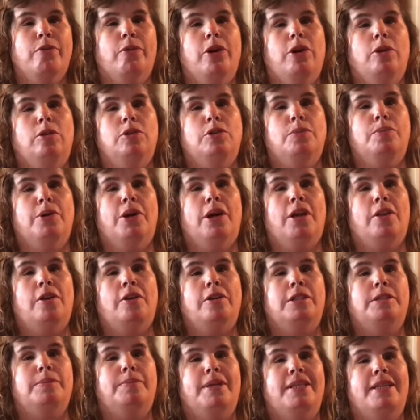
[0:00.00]
3 older
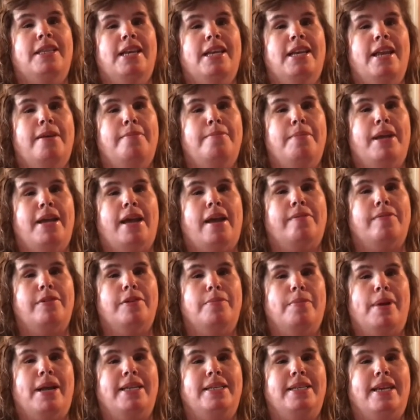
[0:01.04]
brothers, but they named me after
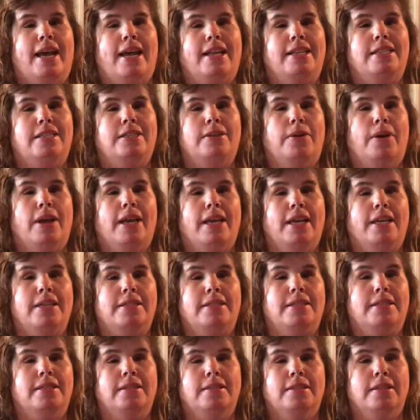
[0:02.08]
my dad, so I
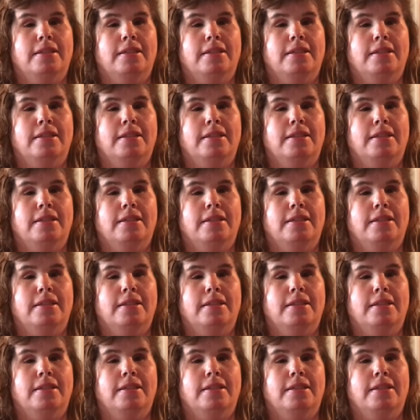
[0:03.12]
guess